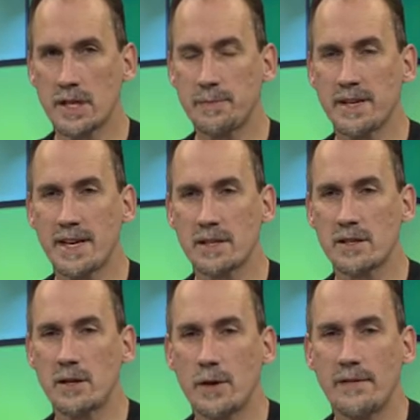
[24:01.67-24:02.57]
Just because
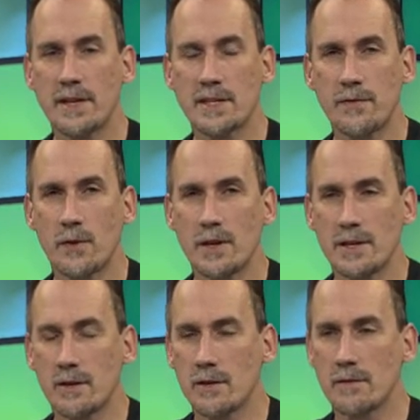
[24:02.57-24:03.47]
there's no evidence for
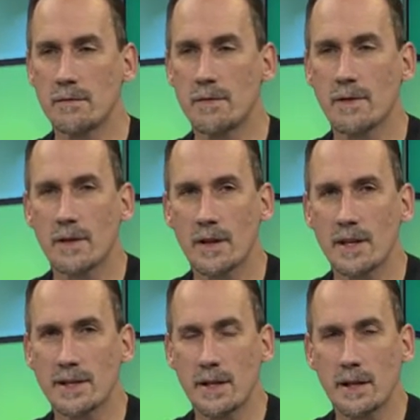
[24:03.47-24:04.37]
it, or
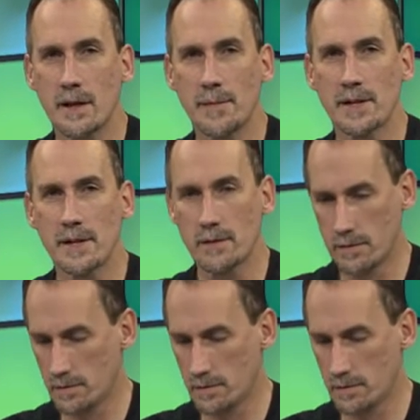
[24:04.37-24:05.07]
yeah, and as I said,